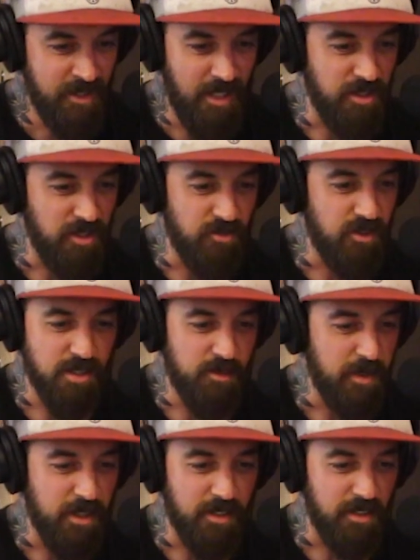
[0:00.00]
And you've
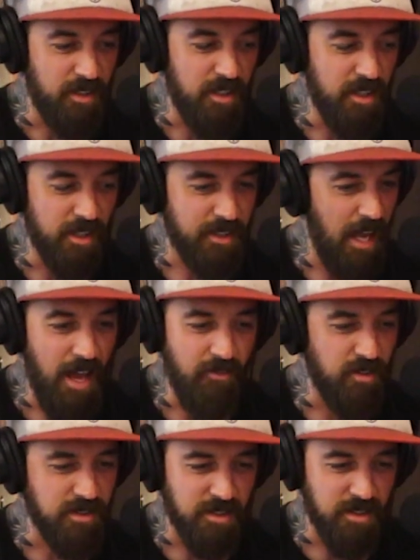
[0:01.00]
just been hooked
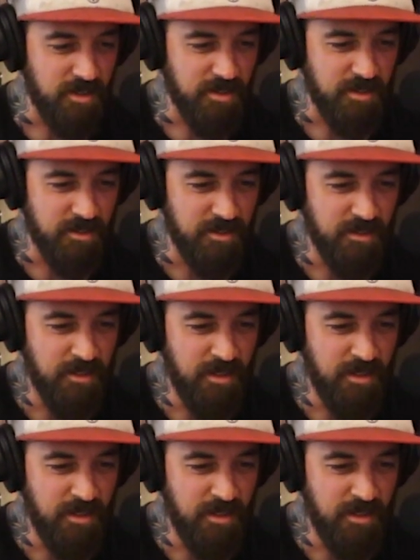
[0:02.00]
ever since.